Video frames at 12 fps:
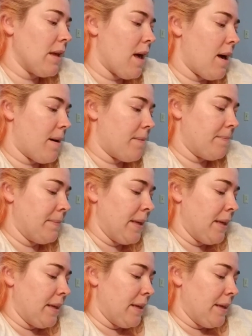bad.
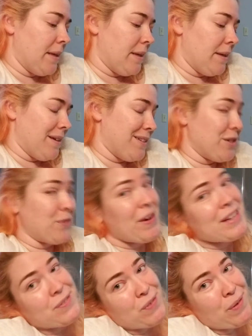So
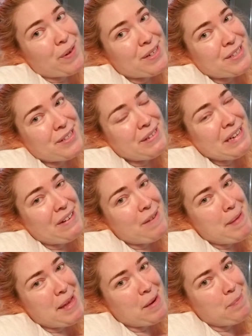fast forward to now I'm
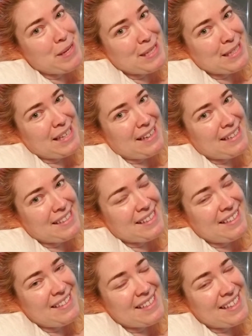making biscuits,
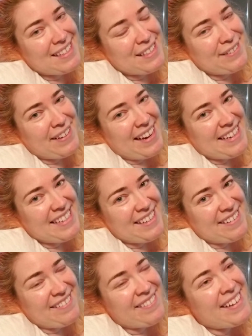because that's what I
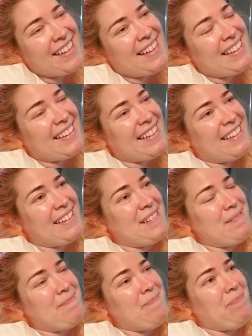do.
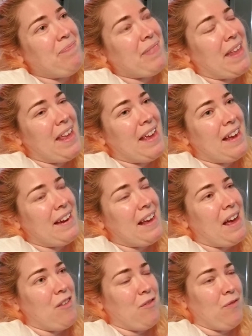And
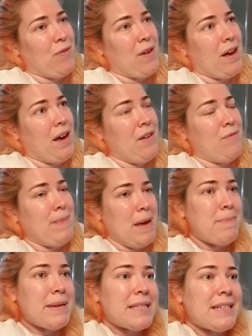I've
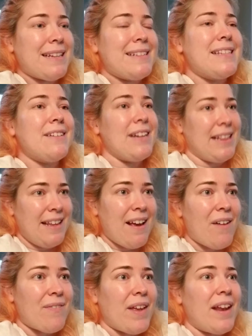made biscuits. They're in the
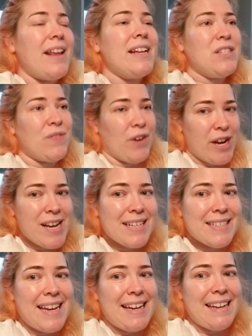oven. It's very
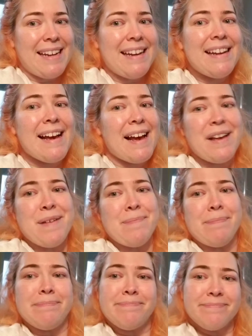exciting. I'm